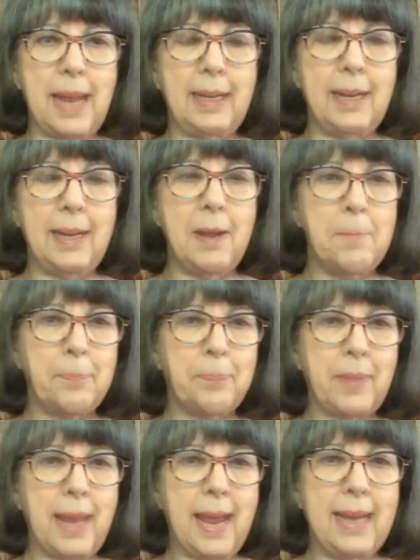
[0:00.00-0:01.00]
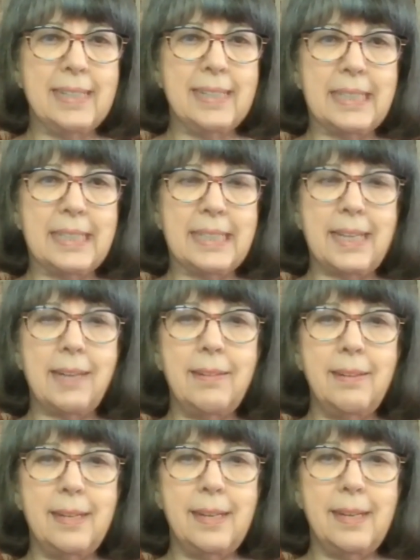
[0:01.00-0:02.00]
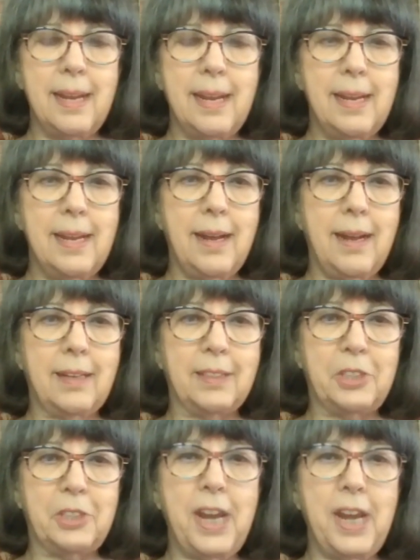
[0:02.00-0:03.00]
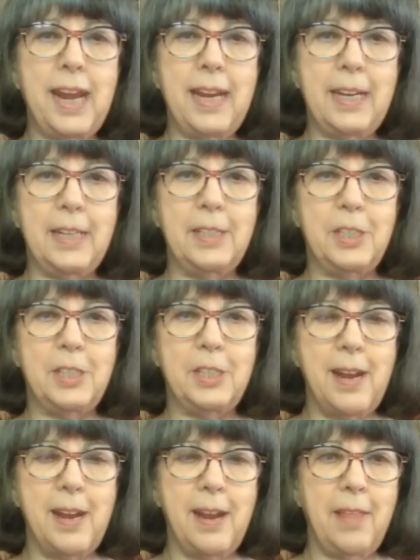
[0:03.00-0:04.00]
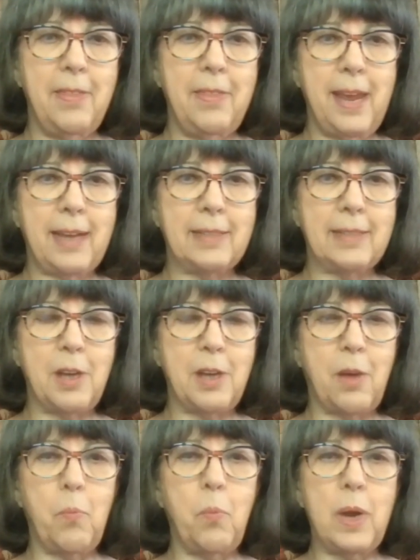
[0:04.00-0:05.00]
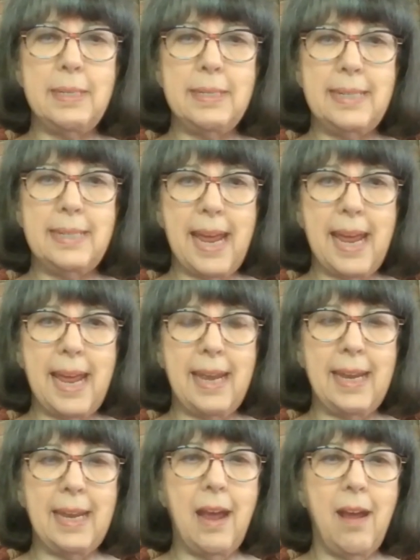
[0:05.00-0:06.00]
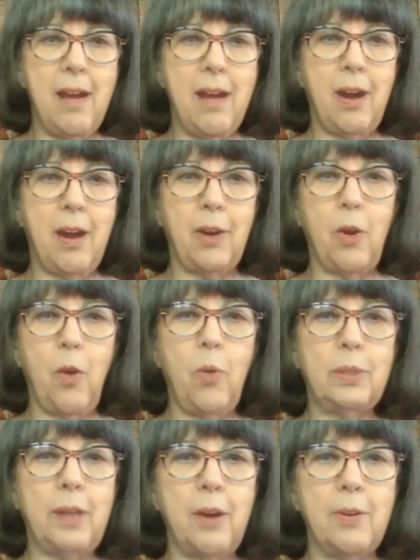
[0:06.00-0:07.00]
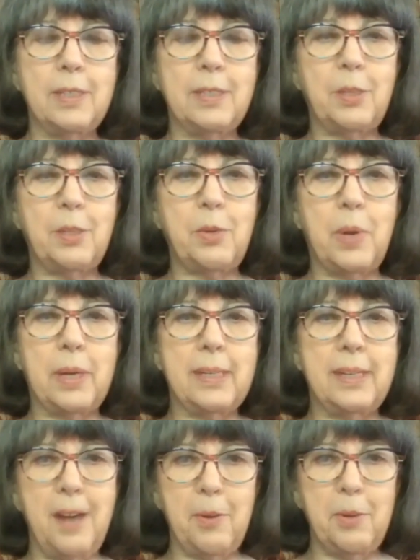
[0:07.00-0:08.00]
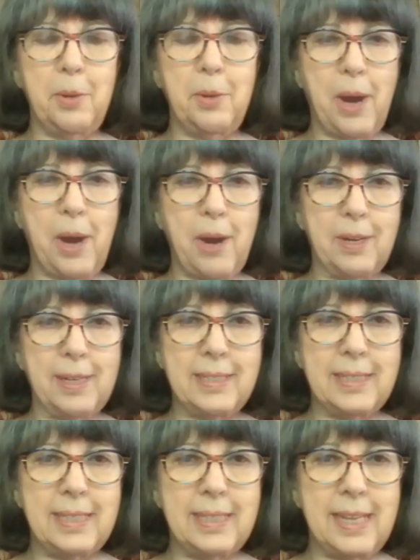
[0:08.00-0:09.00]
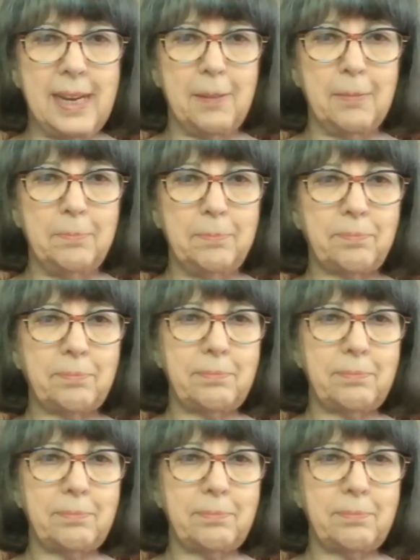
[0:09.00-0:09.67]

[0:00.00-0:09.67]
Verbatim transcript: like a sudden uh, change that uh, one day our old heart is gone and our new heart is there.